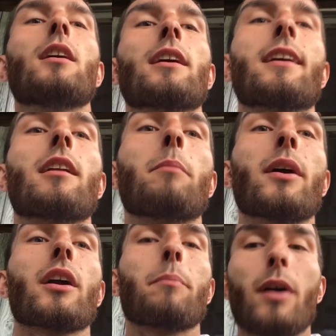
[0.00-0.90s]
get a
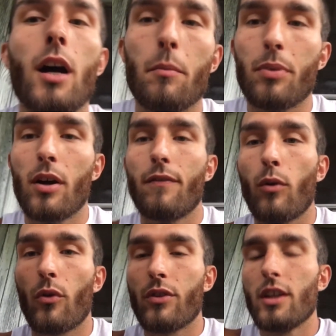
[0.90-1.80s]
bigger pump
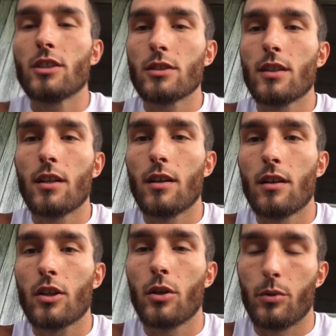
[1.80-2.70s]
for this
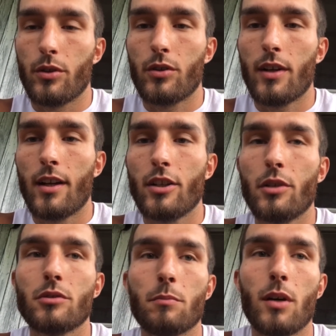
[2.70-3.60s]
cooler and
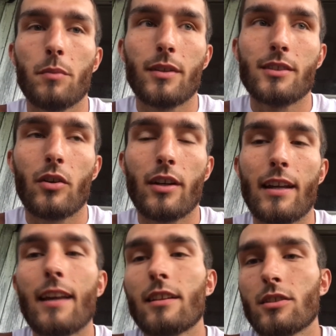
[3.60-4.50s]
use the pump that's
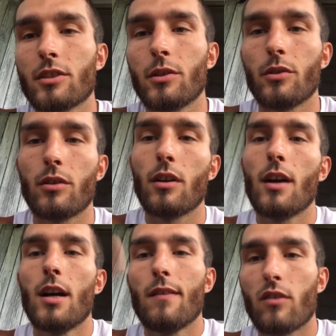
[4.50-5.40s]
already in this cooler
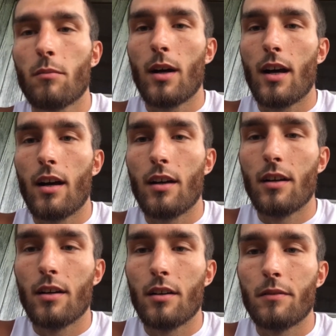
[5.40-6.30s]
for
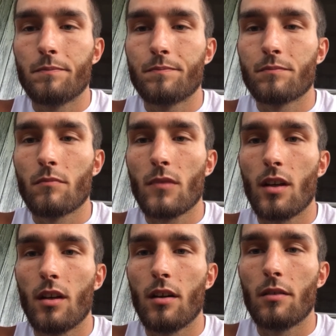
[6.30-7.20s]
my
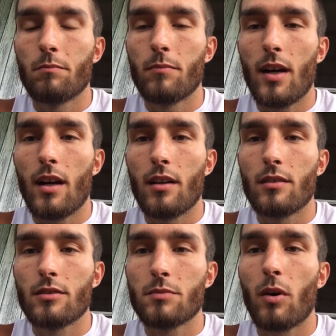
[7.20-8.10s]
my
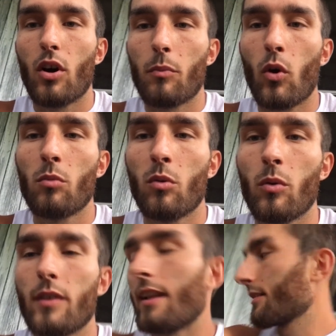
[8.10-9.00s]
smaller portable
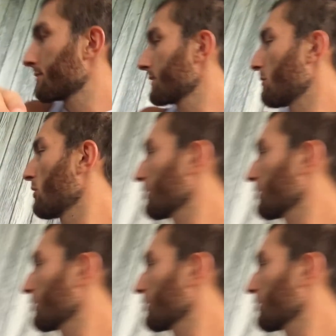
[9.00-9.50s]
one. Like I'm gonna